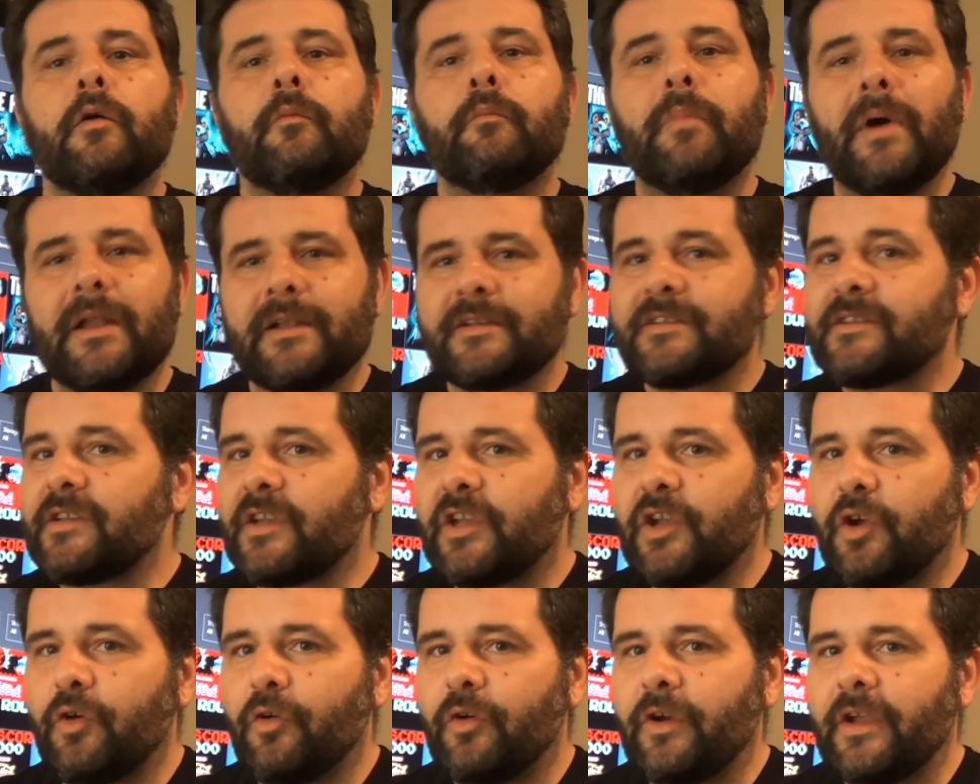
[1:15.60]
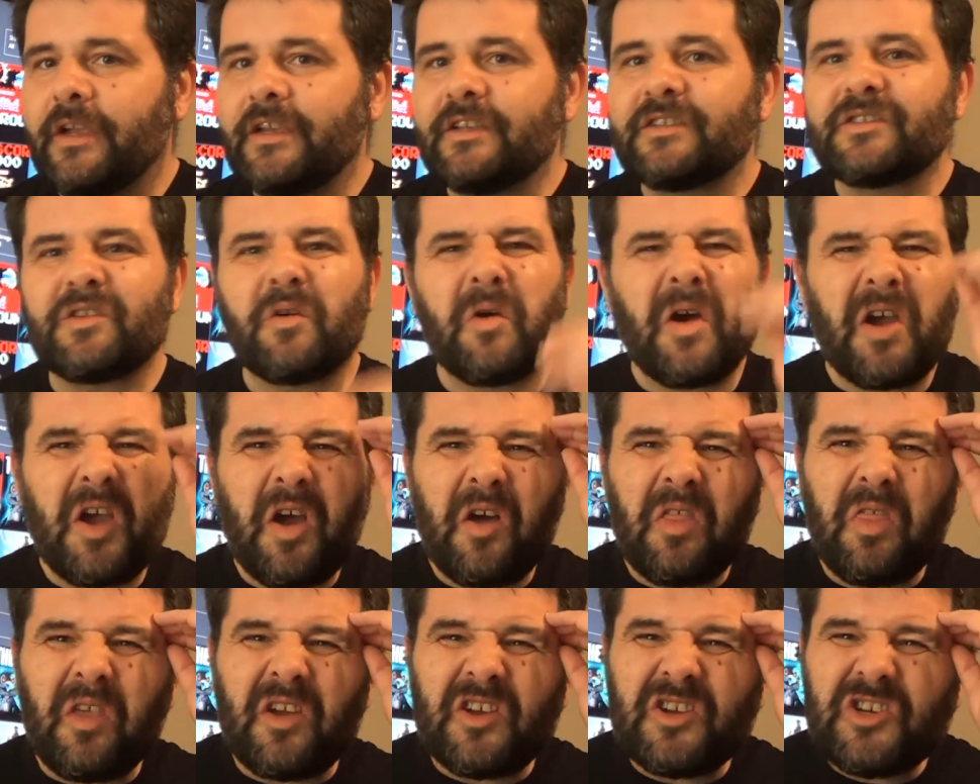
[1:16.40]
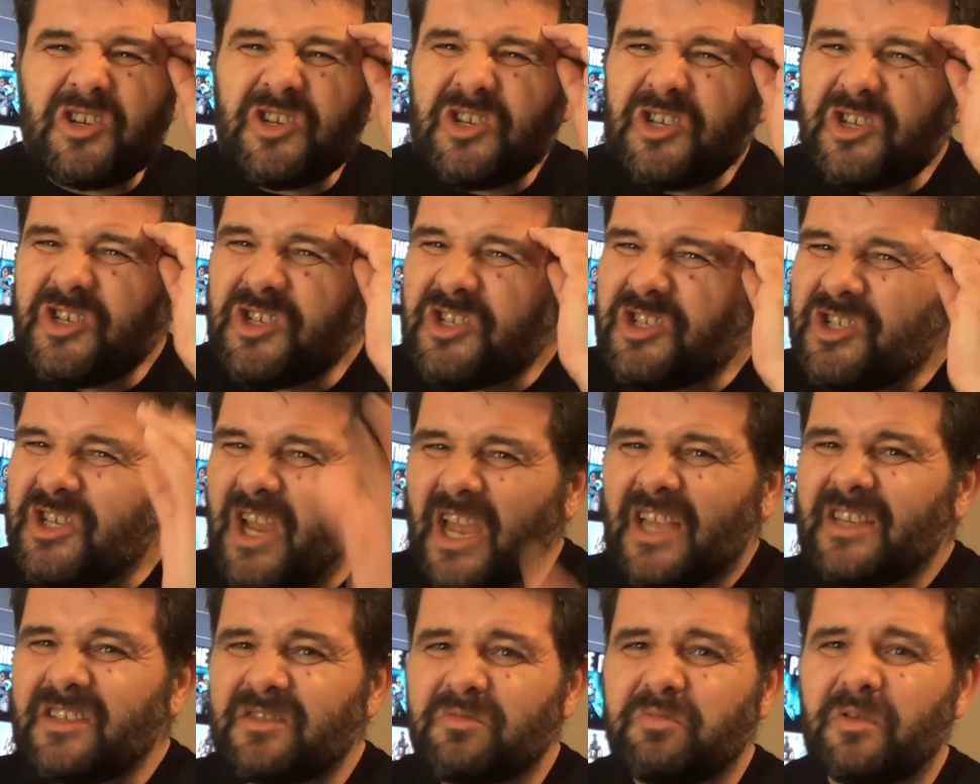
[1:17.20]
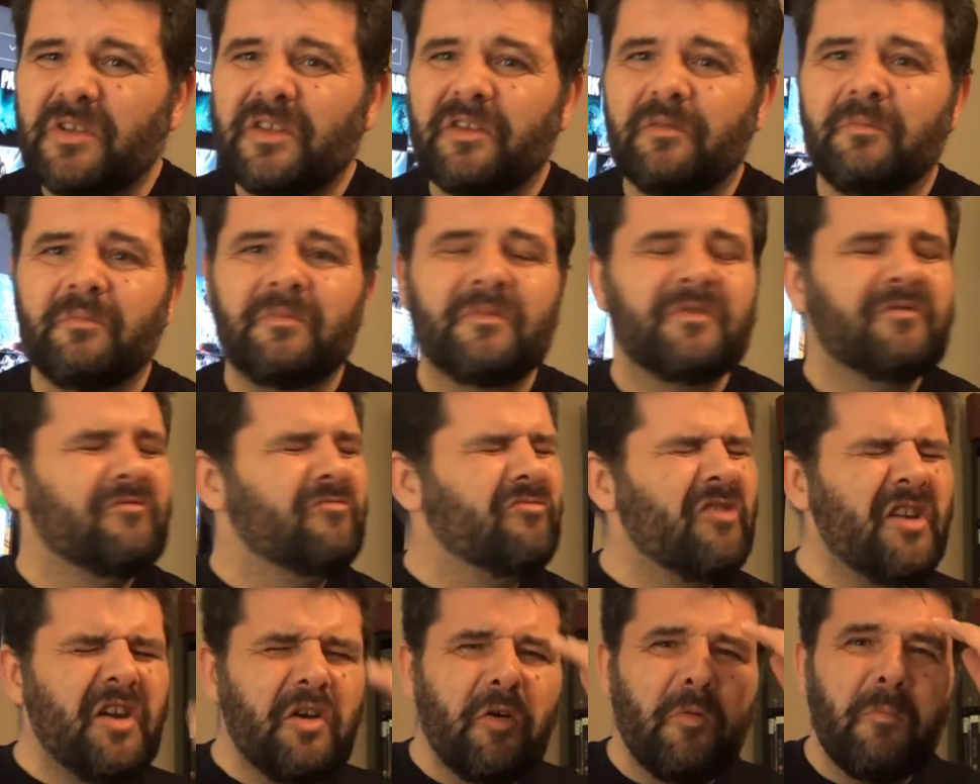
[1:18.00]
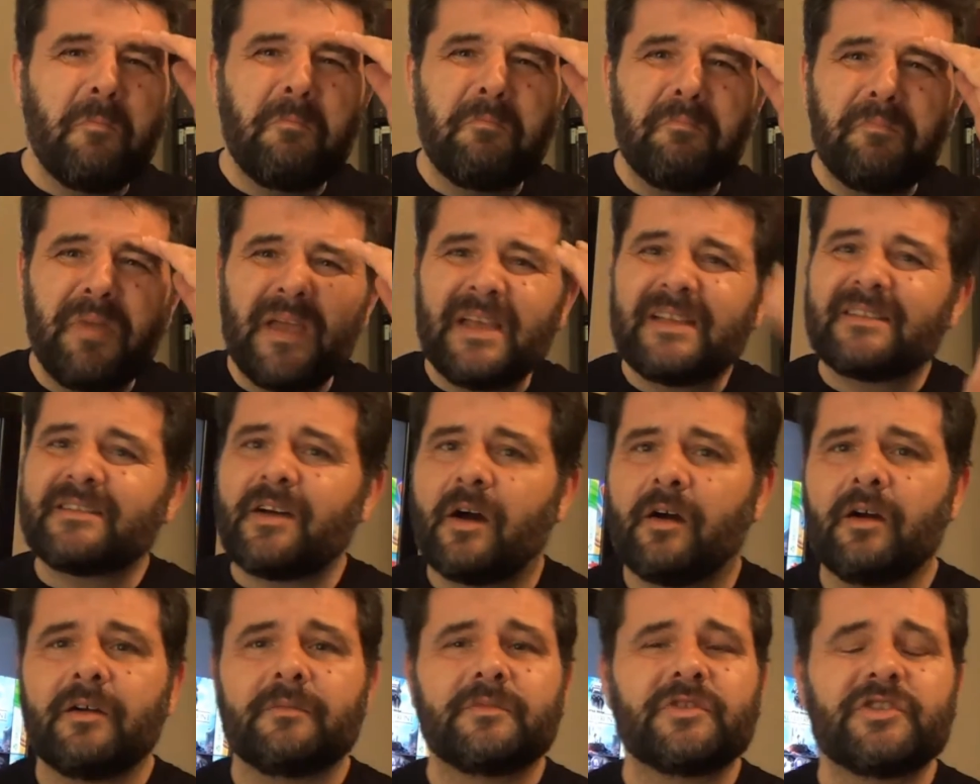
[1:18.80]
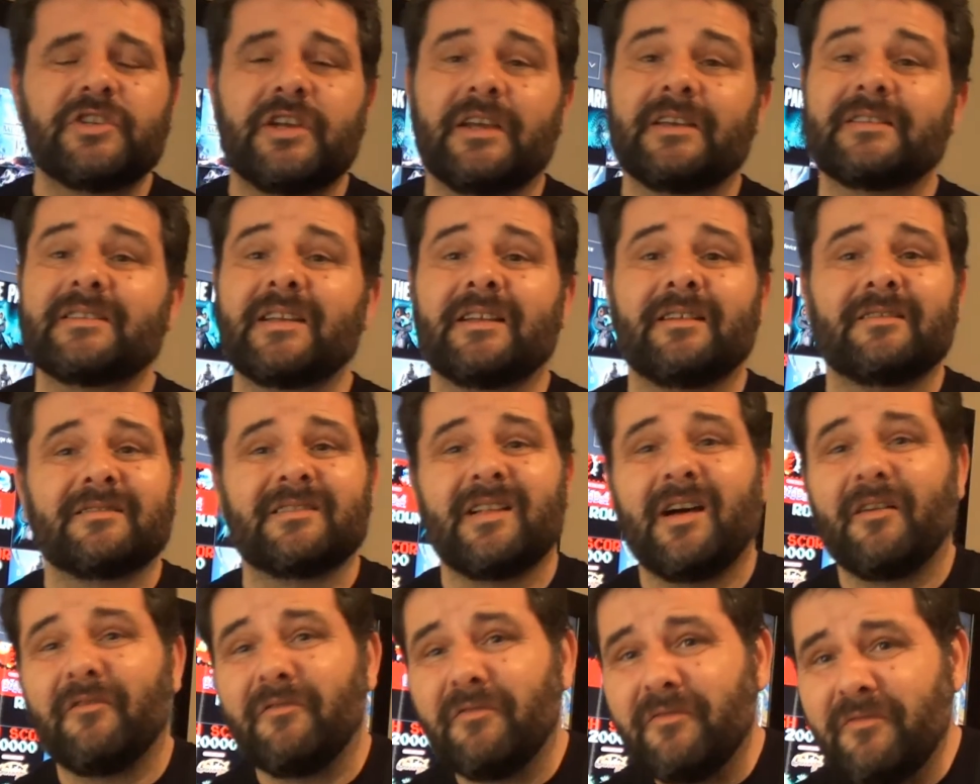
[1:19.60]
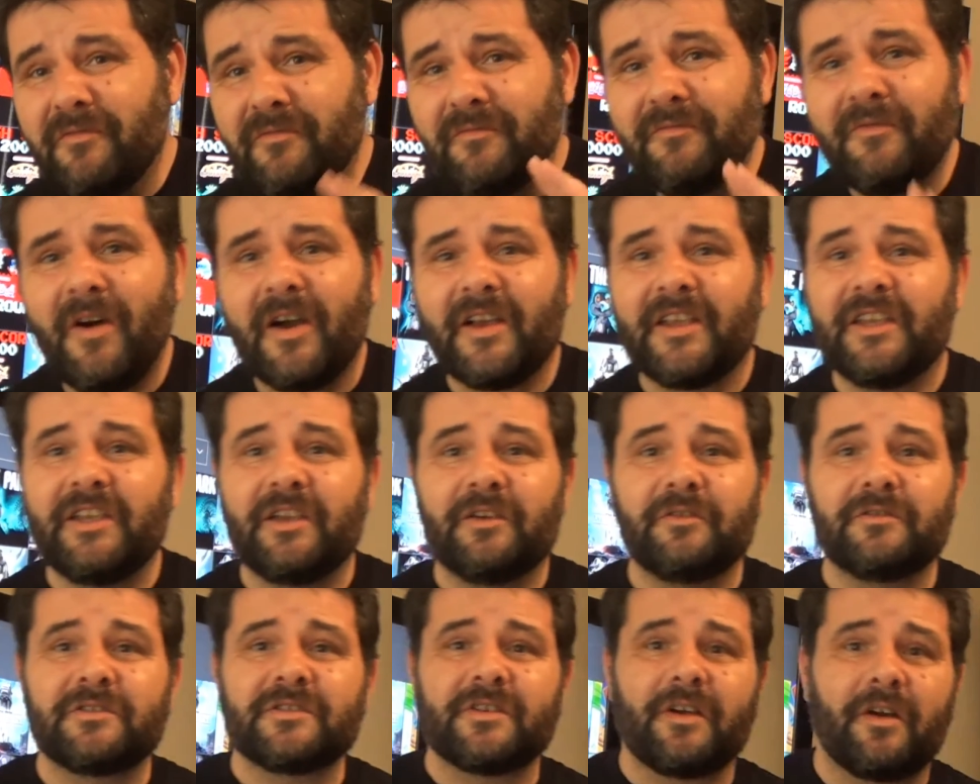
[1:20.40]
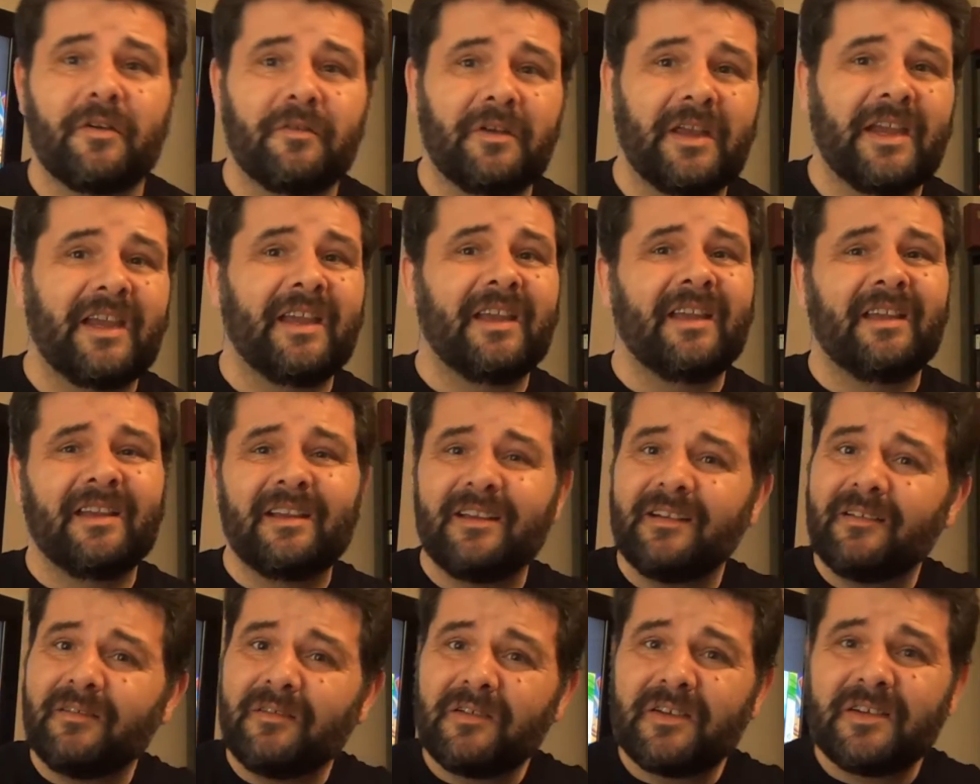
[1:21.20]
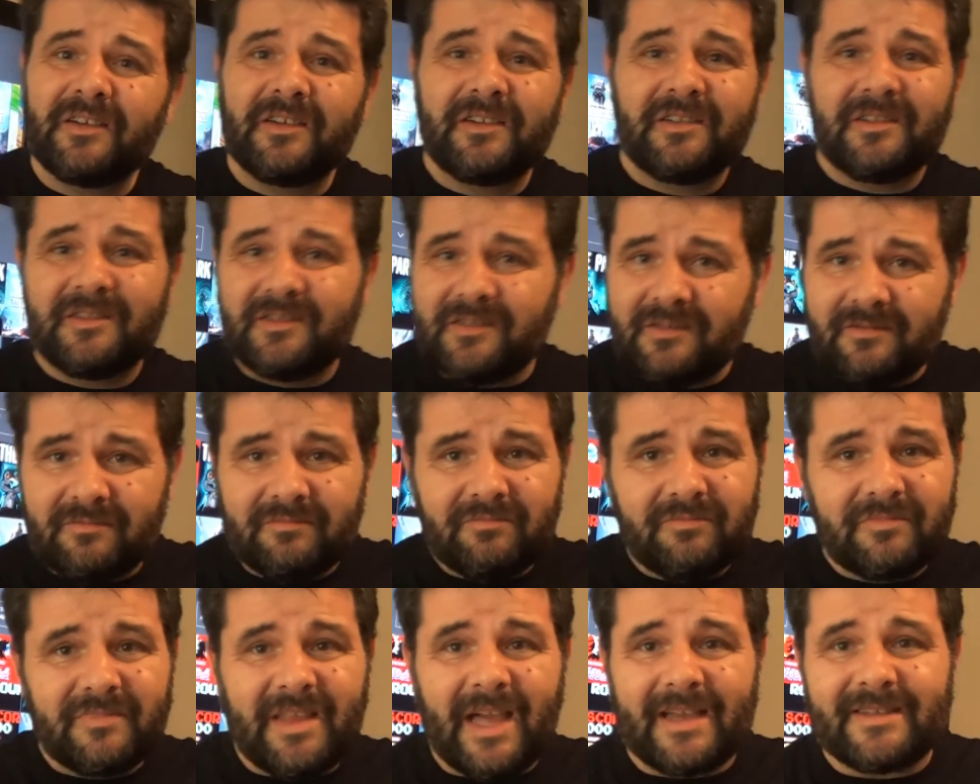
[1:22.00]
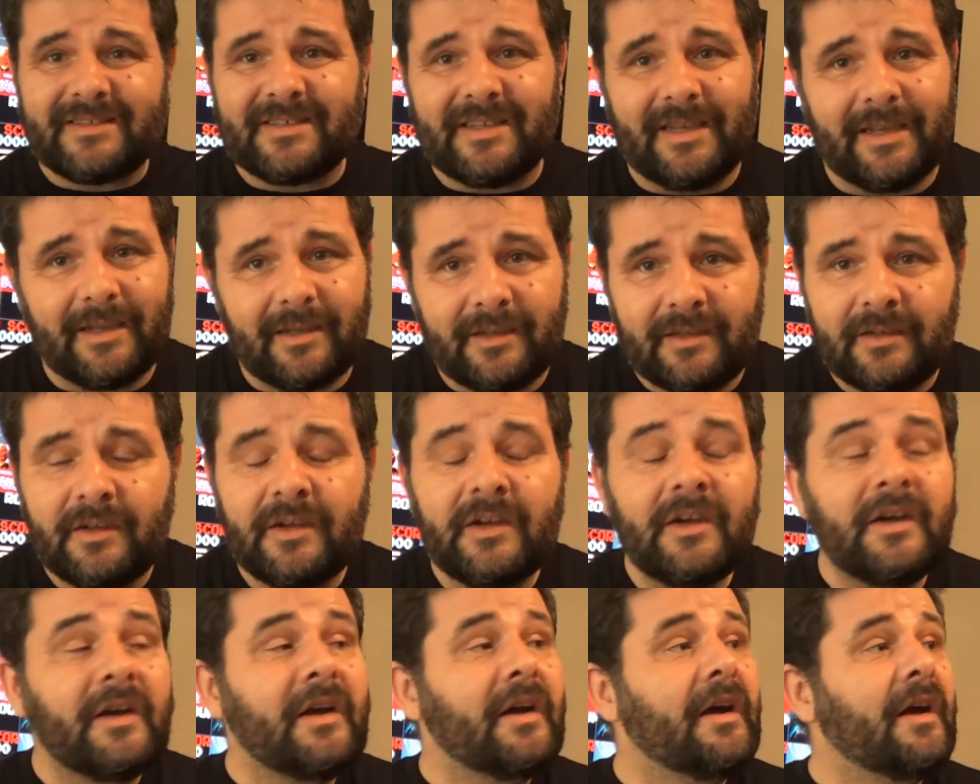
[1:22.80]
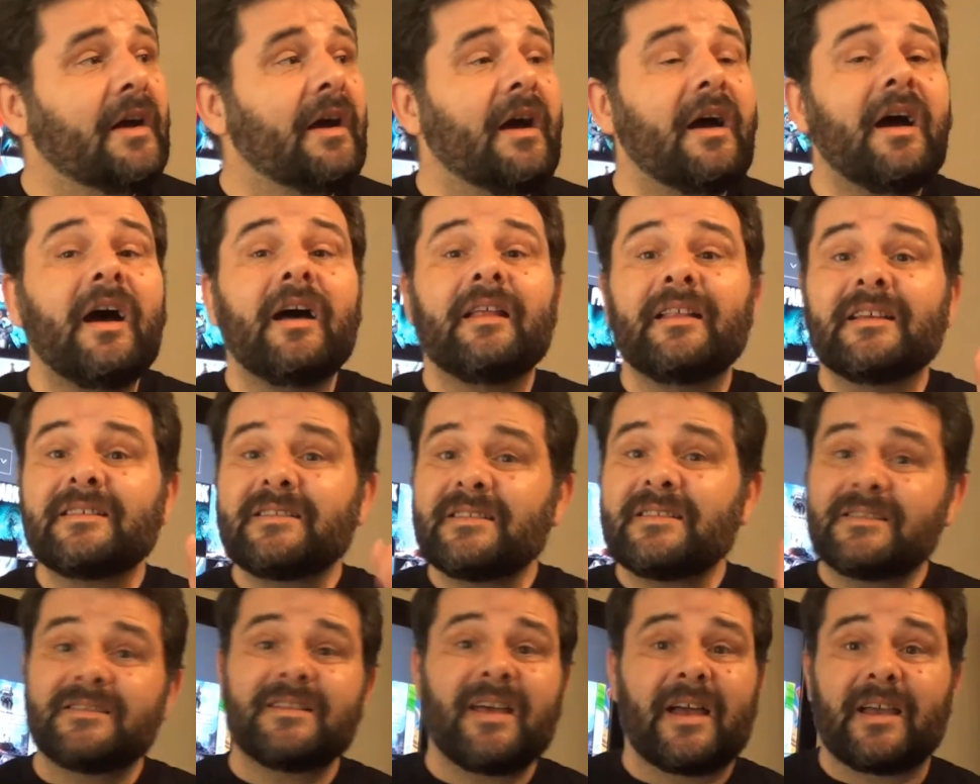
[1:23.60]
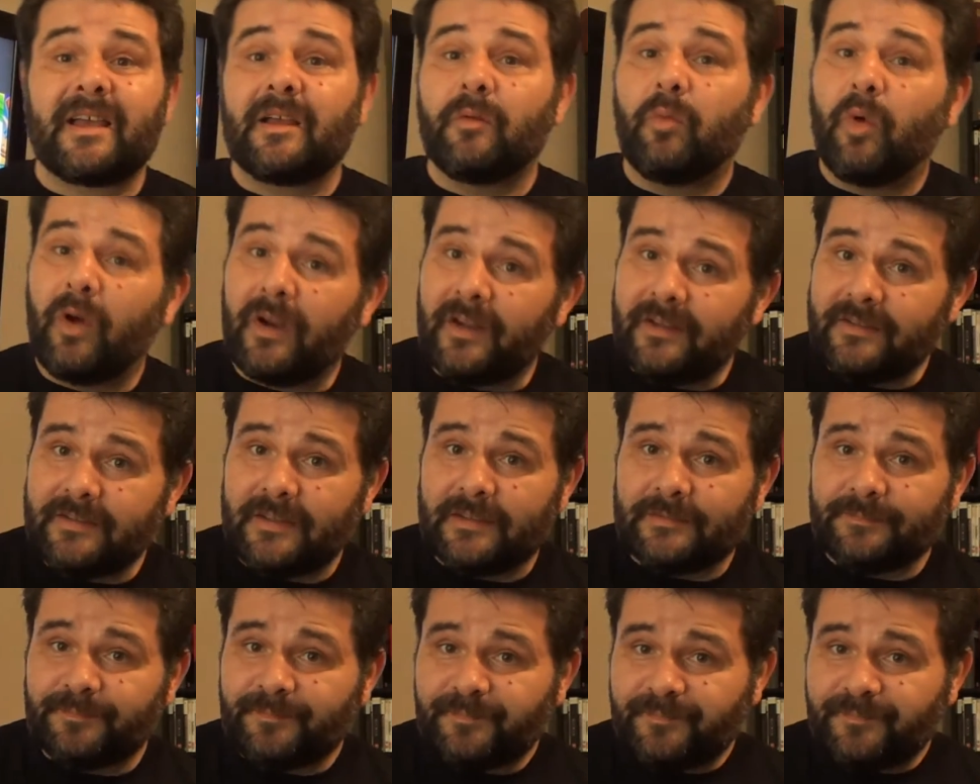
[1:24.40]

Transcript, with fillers: better security. So I got the shits with it, real big time shits, and I was like, fuck you Sony, that's it. And that's exactly what I did.